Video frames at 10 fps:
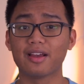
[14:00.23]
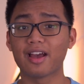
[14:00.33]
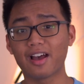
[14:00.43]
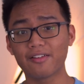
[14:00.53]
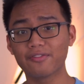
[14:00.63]

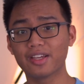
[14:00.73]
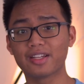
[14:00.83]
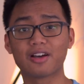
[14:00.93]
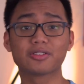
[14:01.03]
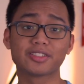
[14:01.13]
have
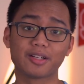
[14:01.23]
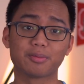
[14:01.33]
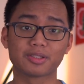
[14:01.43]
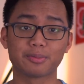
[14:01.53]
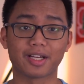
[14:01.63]
an outside
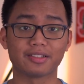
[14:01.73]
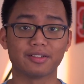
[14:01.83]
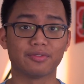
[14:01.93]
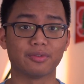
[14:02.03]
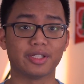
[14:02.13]

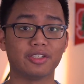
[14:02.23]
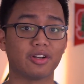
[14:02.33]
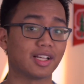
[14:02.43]
perspective read your